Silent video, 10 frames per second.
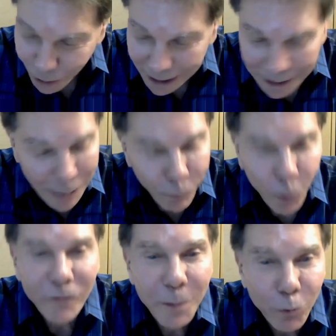right. I would
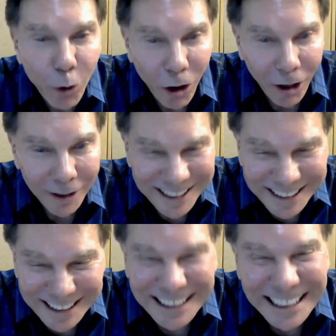have been wrong,
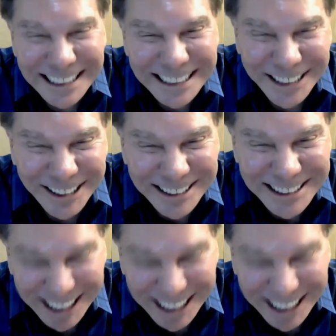it turns